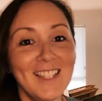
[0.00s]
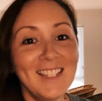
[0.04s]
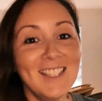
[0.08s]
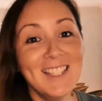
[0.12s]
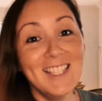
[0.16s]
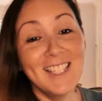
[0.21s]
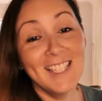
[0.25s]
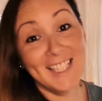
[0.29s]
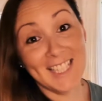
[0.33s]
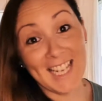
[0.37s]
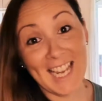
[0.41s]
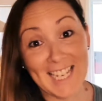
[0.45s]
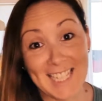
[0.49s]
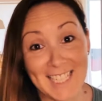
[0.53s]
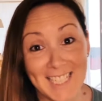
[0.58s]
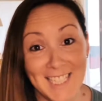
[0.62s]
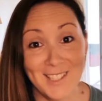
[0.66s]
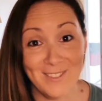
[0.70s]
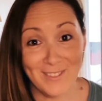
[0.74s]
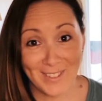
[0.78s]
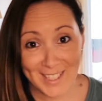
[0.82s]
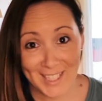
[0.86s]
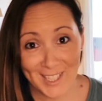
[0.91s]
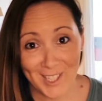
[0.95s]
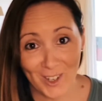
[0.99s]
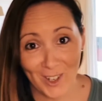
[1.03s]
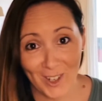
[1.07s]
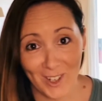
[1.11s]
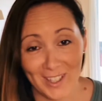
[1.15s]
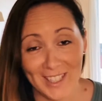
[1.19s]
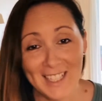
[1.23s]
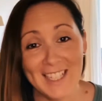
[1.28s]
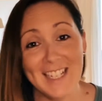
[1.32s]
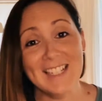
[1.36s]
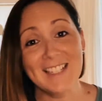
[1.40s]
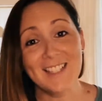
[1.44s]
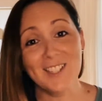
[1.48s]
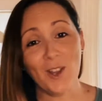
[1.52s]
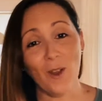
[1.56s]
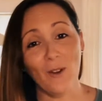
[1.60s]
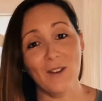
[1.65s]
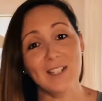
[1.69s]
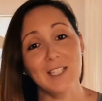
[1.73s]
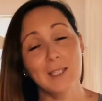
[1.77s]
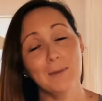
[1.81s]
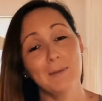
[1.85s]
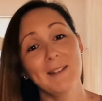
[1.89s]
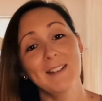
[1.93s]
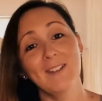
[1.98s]
Today's video is
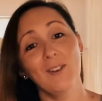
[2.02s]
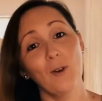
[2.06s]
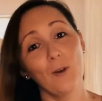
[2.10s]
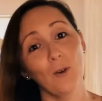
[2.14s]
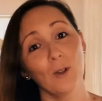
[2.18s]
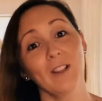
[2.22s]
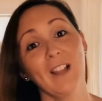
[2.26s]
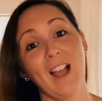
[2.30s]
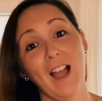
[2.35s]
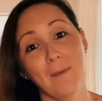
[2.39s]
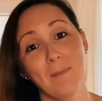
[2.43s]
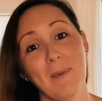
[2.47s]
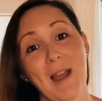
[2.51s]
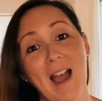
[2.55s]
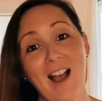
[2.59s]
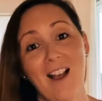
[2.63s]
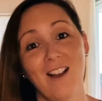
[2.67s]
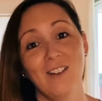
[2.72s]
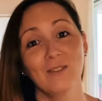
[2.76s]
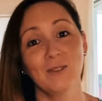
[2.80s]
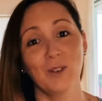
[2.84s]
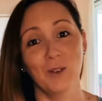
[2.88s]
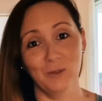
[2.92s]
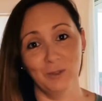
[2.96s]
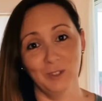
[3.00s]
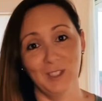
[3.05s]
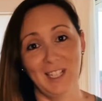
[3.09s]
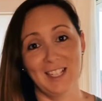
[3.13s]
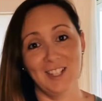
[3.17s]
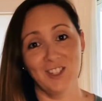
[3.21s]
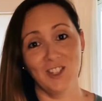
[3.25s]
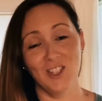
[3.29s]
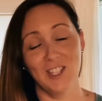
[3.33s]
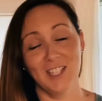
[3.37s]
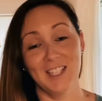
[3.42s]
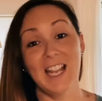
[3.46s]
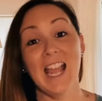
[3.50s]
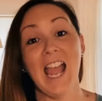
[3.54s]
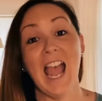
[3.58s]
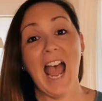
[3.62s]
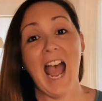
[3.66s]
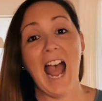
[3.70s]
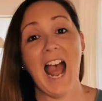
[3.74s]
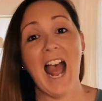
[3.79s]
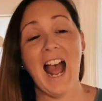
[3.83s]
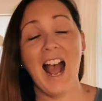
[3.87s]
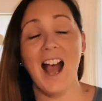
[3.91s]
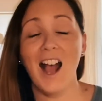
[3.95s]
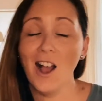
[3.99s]
going to be all about reflection,
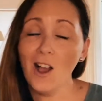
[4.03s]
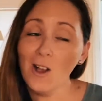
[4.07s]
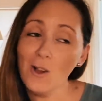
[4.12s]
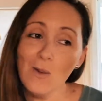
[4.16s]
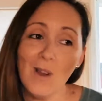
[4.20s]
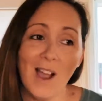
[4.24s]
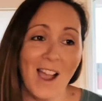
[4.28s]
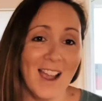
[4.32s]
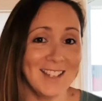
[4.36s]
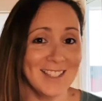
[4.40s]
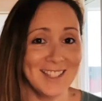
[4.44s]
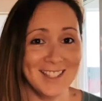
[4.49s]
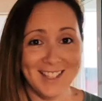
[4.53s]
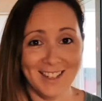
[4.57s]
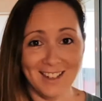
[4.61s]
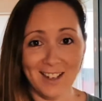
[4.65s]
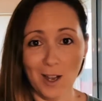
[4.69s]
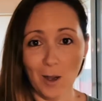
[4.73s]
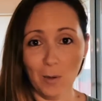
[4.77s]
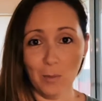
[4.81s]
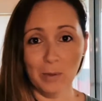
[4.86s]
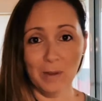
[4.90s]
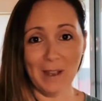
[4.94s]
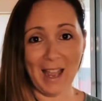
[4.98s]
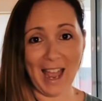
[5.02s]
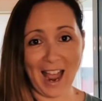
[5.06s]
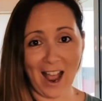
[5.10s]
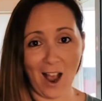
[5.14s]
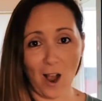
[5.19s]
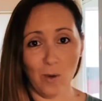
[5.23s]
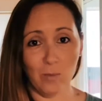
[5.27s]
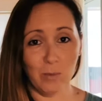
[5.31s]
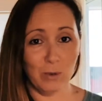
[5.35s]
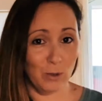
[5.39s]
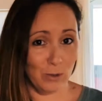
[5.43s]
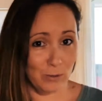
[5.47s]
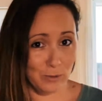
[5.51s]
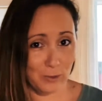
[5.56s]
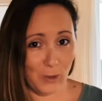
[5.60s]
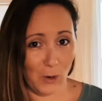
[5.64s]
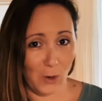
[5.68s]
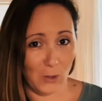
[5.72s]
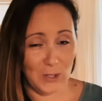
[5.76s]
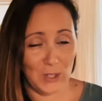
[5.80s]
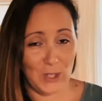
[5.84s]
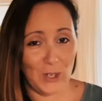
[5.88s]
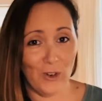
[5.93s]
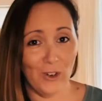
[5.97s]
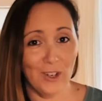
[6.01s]
how I set up our
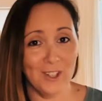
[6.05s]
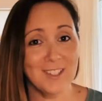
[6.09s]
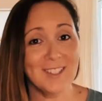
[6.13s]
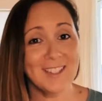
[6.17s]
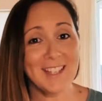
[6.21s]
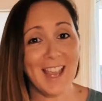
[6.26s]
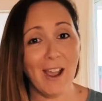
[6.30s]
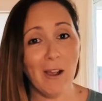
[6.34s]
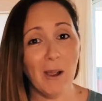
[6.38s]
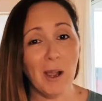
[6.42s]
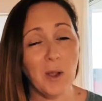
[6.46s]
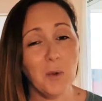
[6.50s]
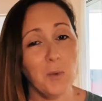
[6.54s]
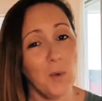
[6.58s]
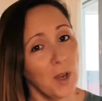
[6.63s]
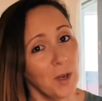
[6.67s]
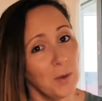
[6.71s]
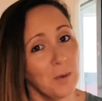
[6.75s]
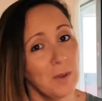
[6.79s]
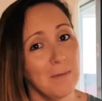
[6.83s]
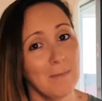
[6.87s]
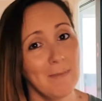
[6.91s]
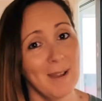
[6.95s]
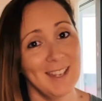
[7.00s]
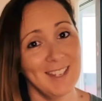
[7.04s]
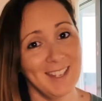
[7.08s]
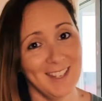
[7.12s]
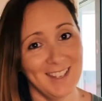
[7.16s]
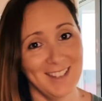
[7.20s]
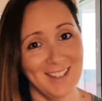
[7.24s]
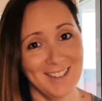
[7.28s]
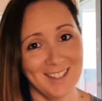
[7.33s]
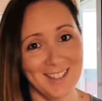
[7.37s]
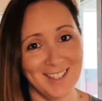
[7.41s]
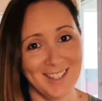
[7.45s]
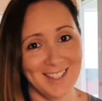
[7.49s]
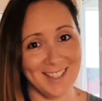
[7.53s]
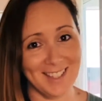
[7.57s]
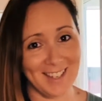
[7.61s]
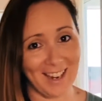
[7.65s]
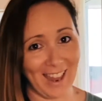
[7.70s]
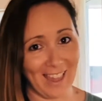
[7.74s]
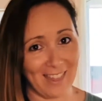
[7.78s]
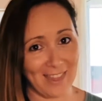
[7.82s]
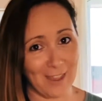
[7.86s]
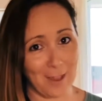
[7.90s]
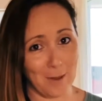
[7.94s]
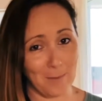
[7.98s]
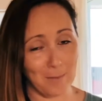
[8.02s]
portfolios, how I work with my kids to
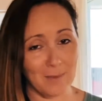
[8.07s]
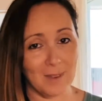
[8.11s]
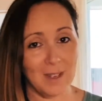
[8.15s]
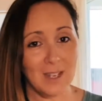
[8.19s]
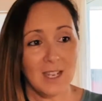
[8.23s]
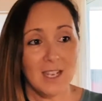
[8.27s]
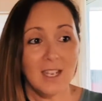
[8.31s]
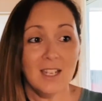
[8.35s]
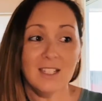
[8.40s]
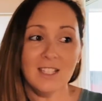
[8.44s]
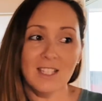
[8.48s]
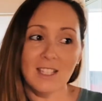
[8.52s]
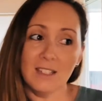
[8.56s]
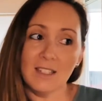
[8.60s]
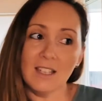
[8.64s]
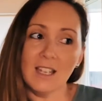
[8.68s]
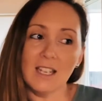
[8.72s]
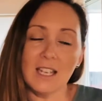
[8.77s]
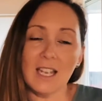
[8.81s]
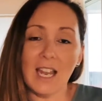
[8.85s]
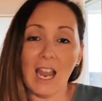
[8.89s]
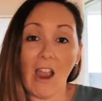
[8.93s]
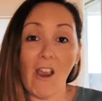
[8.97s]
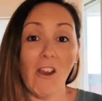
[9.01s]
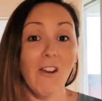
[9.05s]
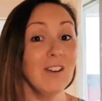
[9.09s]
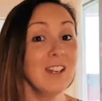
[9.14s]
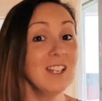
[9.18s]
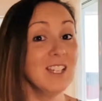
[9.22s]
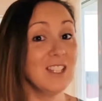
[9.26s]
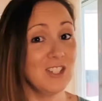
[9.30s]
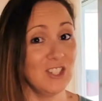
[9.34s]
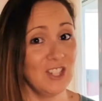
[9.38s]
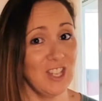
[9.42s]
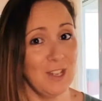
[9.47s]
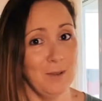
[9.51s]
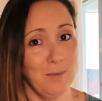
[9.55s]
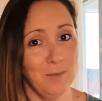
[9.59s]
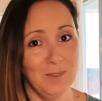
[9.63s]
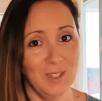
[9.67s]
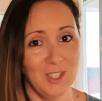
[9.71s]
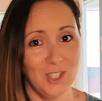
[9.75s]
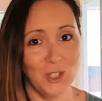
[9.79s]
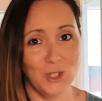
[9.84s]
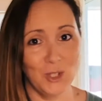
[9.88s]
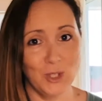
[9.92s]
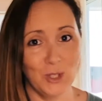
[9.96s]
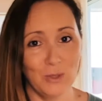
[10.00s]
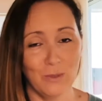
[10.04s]
get them, to encourage them
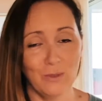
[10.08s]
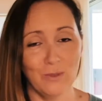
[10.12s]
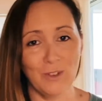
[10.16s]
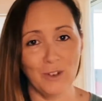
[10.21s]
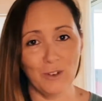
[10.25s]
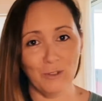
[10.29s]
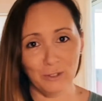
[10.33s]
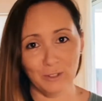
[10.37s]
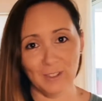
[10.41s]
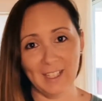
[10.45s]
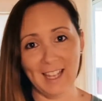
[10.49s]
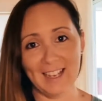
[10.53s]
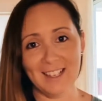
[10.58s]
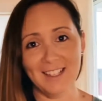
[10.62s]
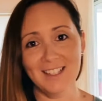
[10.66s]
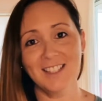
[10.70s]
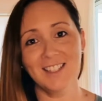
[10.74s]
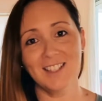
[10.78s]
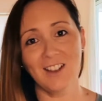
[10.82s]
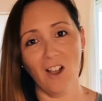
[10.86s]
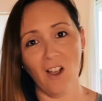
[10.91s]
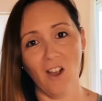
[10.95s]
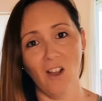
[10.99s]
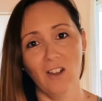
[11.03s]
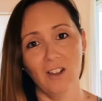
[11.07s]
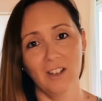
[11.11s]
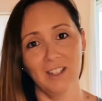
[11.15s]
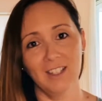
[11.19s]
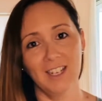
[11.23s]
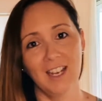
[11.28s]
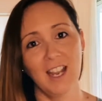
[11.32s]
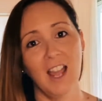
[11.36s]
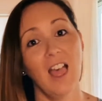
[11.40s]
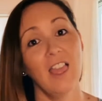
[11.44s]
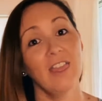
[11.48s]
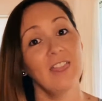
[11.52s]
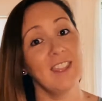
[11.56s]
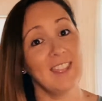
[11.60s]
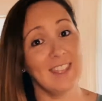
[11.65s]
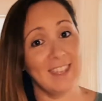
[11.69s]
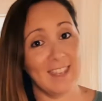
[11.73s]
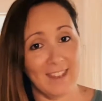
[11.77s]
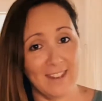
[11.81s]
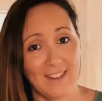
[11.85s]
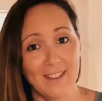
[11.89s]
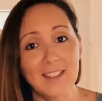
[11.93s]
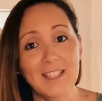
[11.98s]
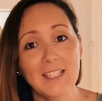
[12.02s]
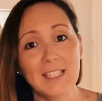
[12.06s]
to reflect on the
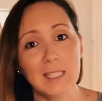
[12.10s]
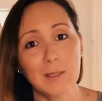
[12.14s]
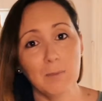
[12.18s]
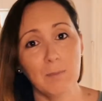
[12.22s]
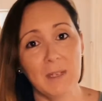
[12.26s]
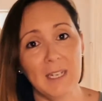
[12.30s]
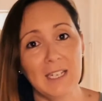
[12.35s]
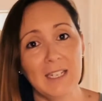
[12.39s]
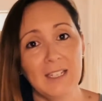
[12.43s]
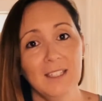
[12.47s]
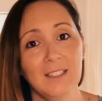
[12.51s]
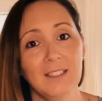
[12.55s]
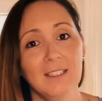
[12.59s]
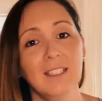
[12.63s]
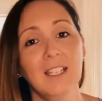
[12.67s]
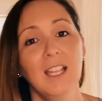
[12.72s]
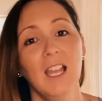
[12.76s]
year that's been,